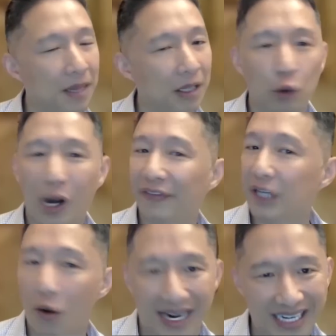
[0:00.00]
you have
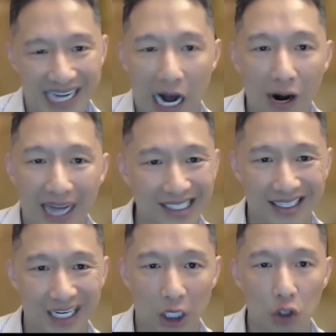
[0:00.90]
no idea how high it's going to
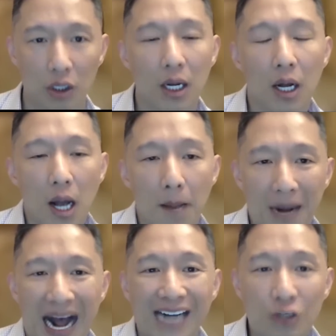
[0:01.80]
go.
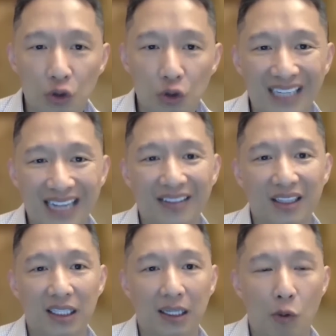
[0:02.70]
But I do think that
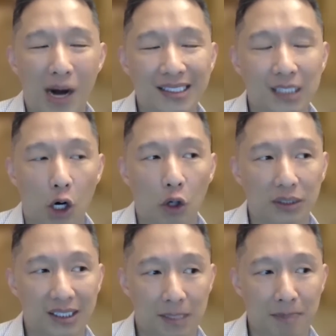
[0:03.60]
once
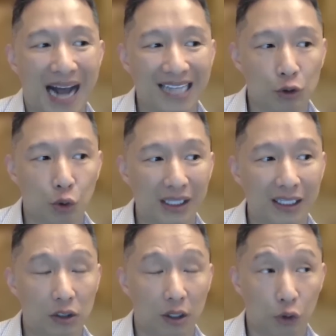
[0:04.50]
goes past
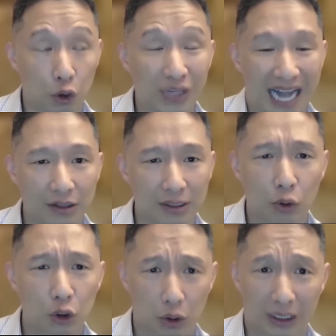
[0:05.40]
22,000,
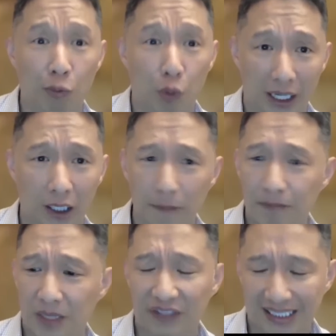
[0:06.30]
which it will,
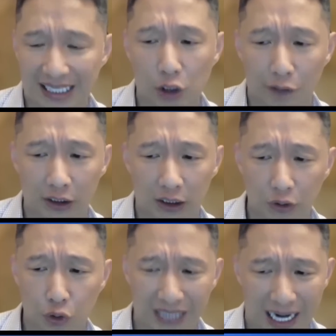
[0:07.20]
if it stays over
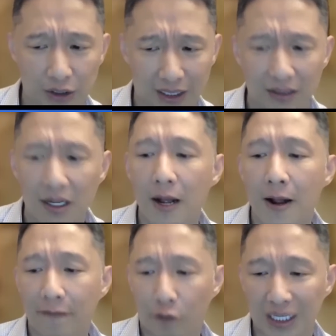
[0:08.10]
2,000
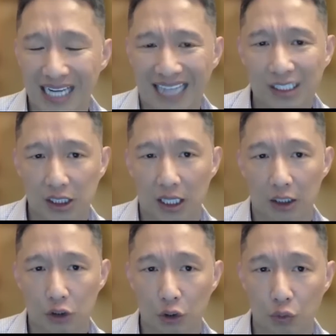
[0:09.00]
for the next
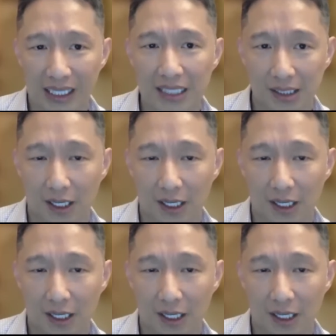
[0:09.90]
2 weeks,